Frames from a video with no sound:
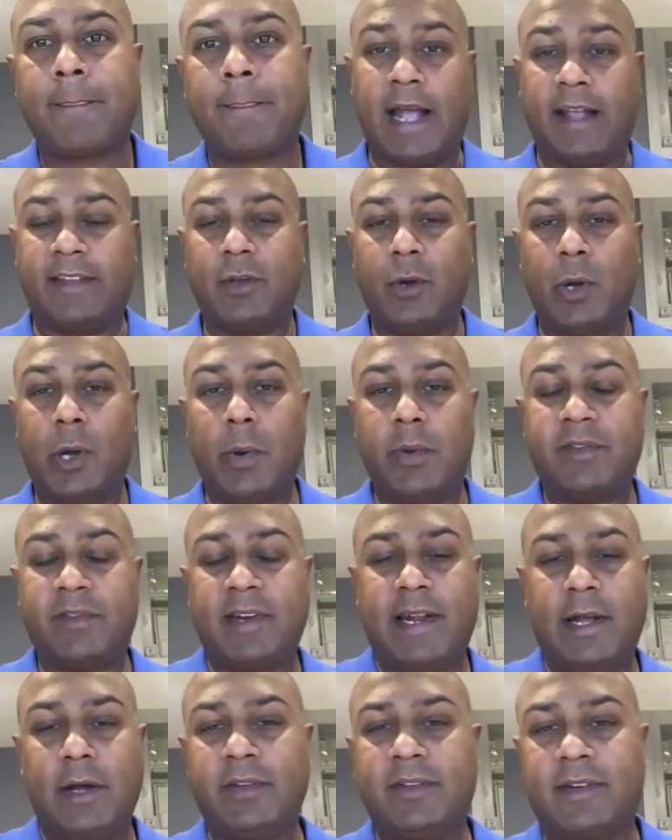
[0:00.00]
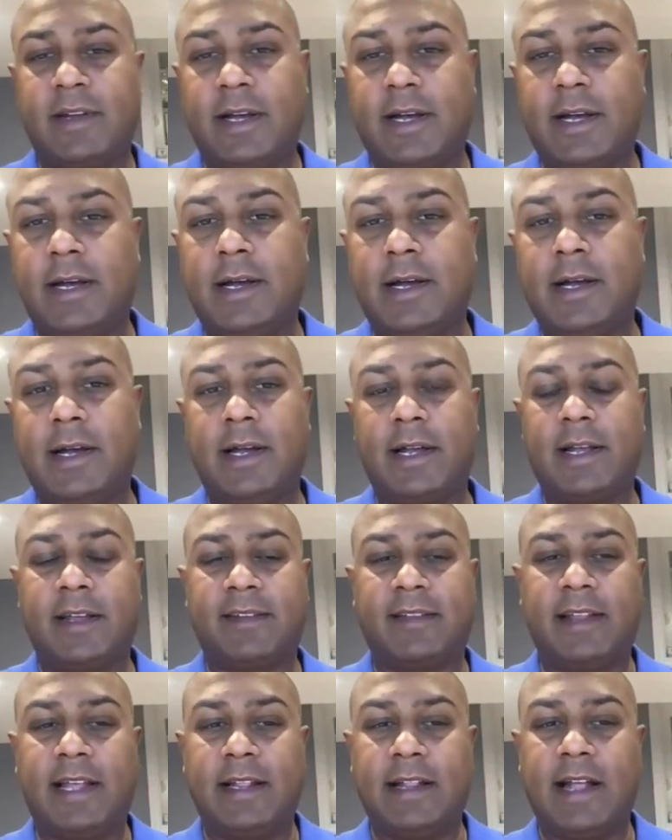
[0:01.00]
so it was announced, I guess,
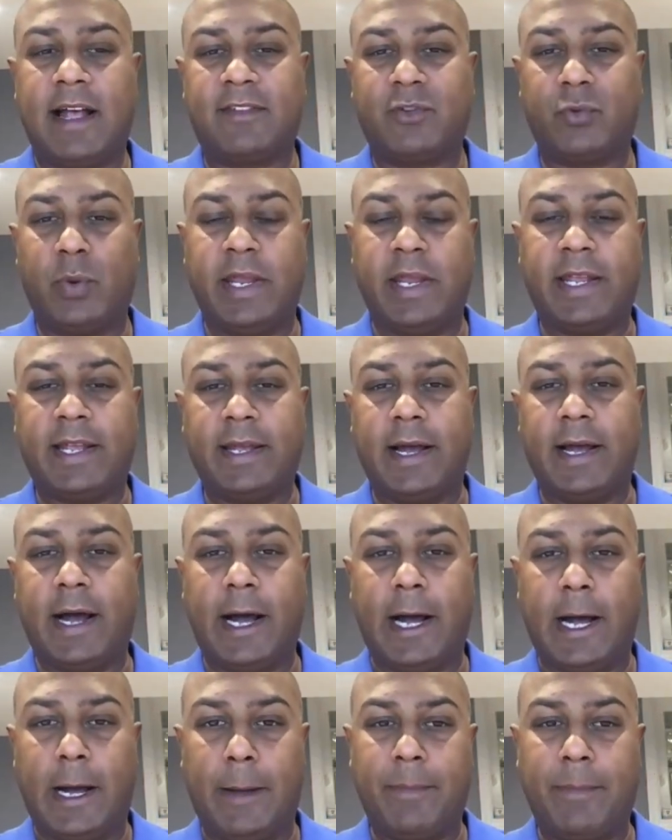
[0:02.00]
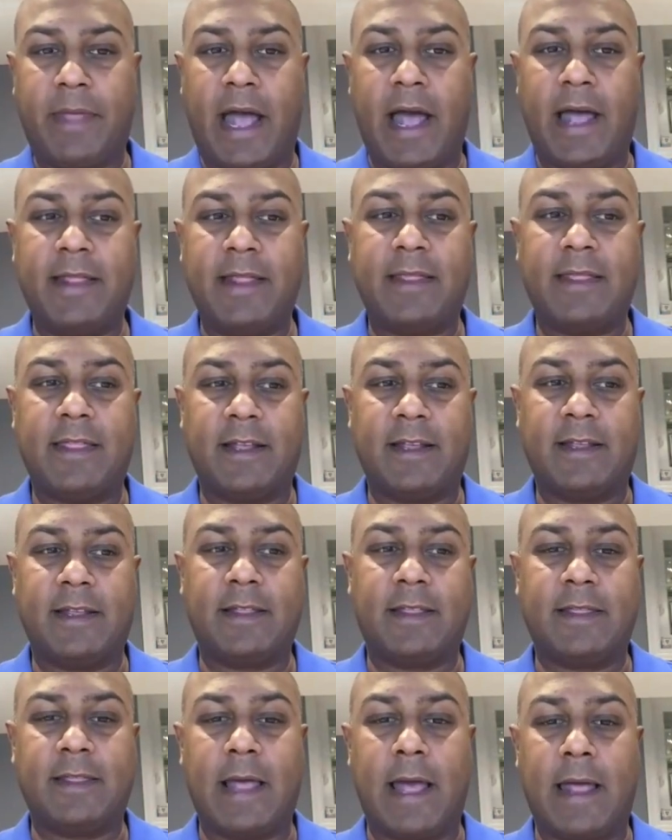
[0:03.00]
late last week that
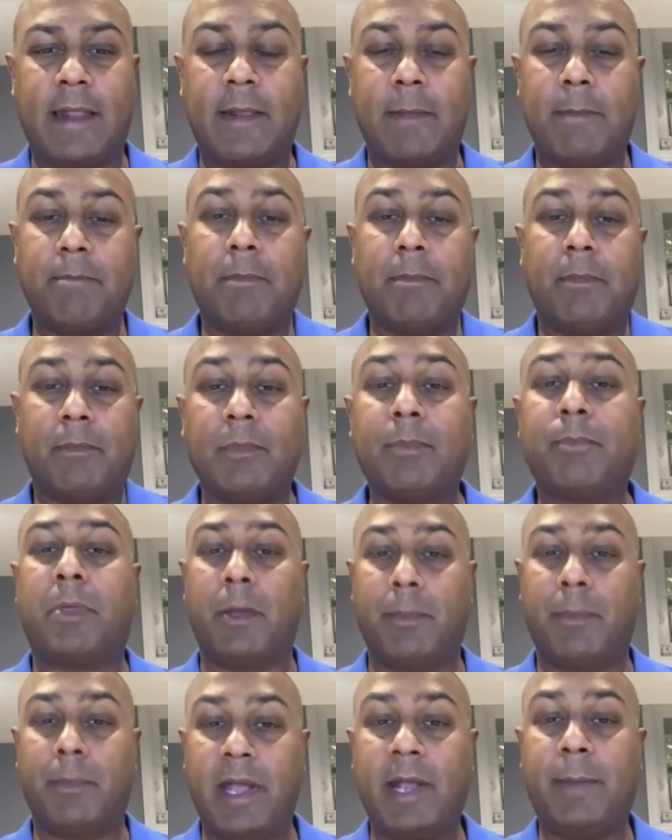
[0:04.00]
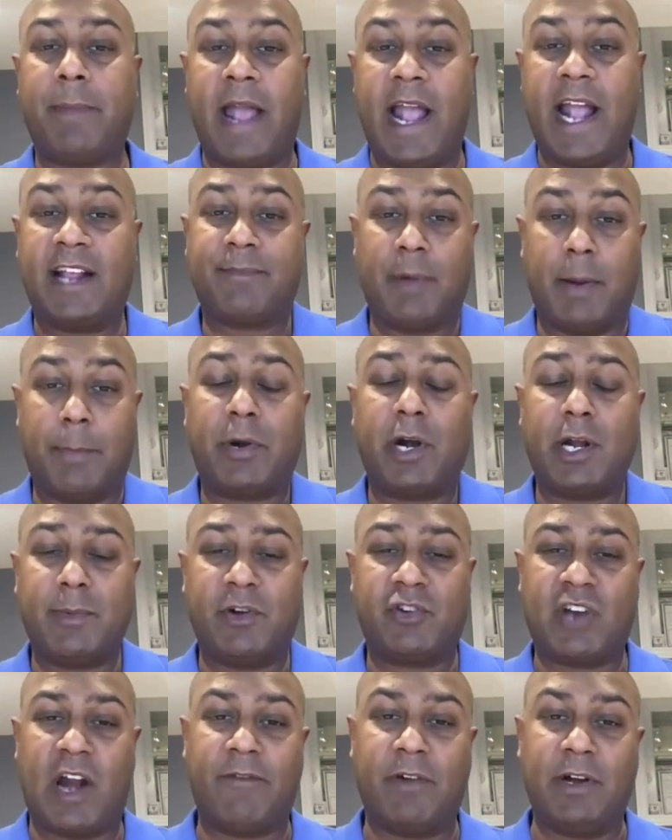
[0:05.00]
the big banks, but pretty
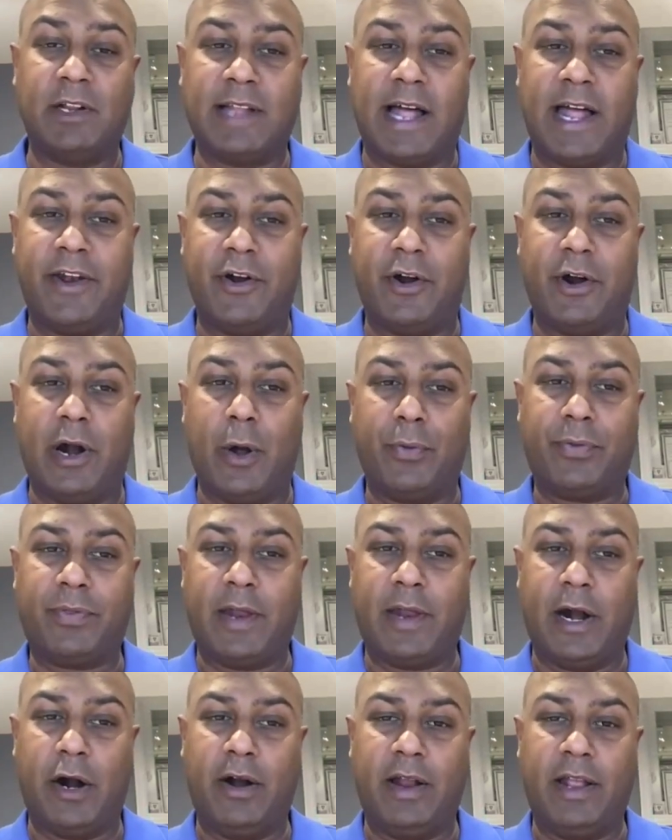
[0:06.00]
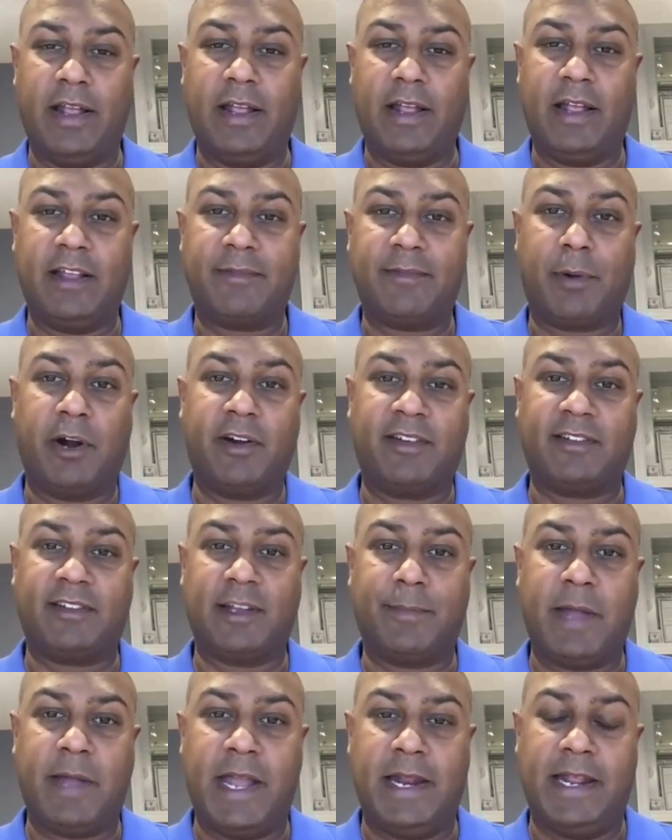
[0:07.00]
much every lender out there is
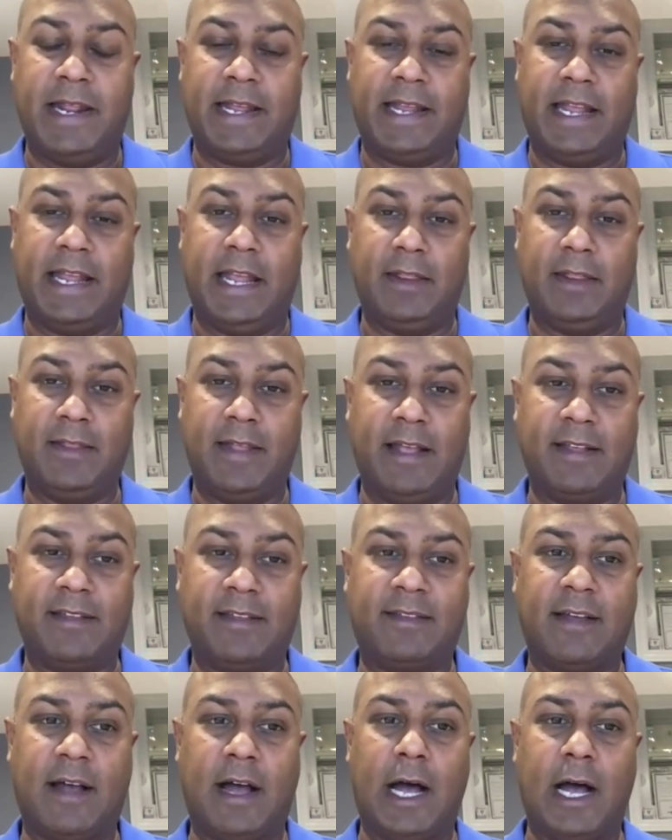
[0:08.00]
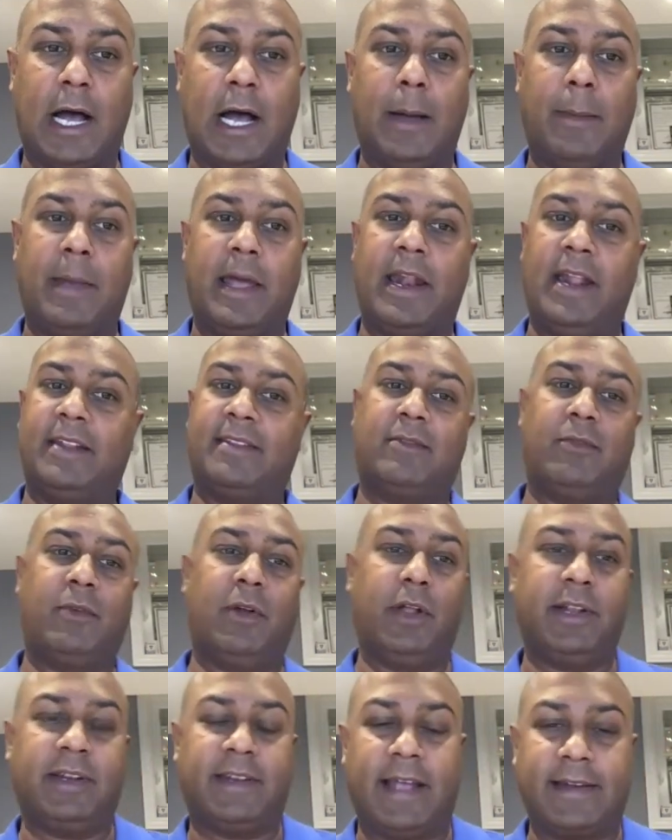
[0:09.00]
participating in this, and it's
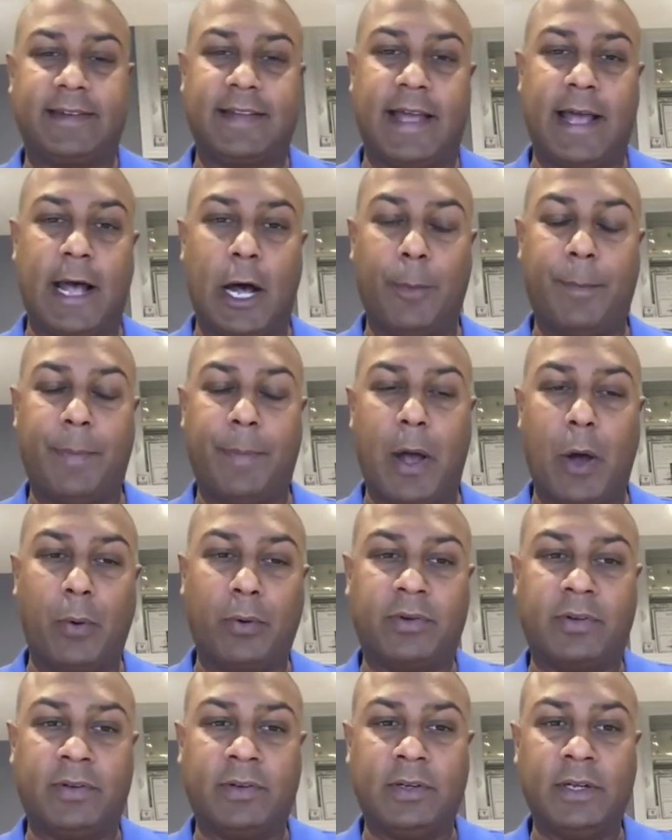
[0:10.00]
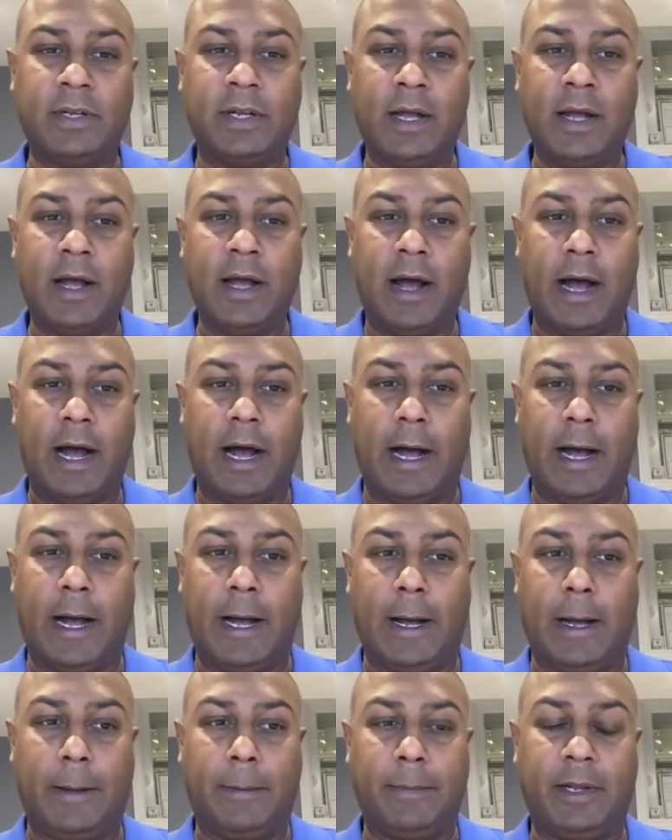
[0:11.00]
really to help
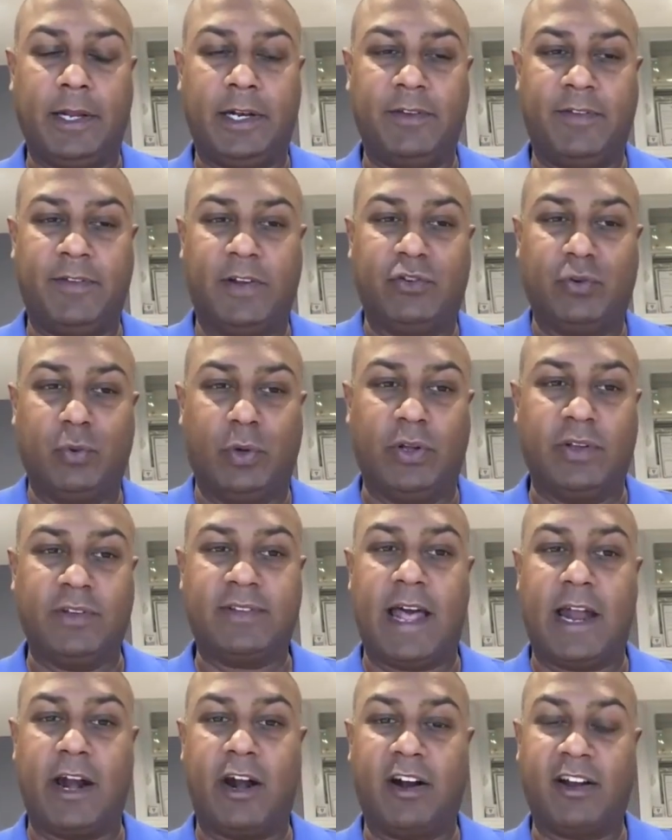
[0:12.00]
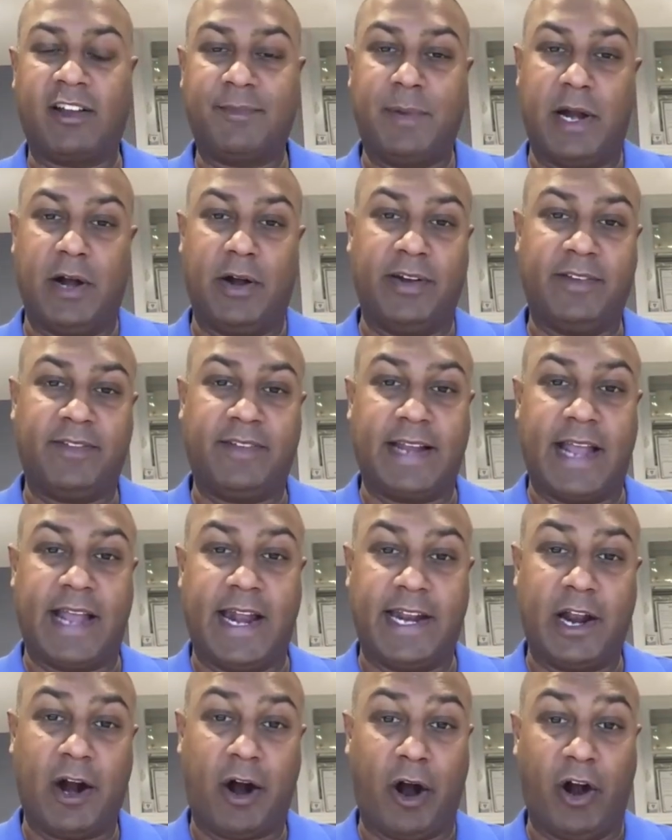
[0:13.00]
out individuals that are experiencing
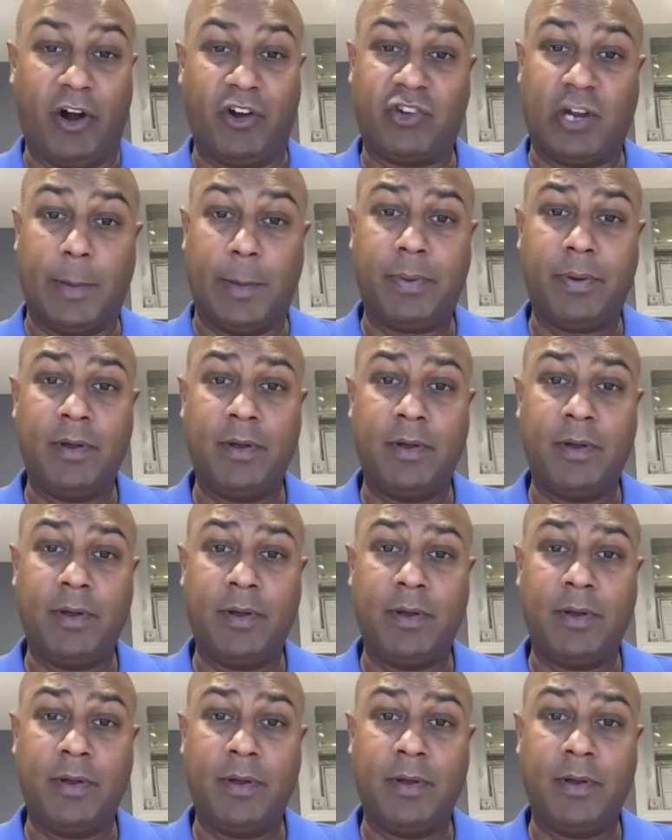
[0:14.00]
any hardship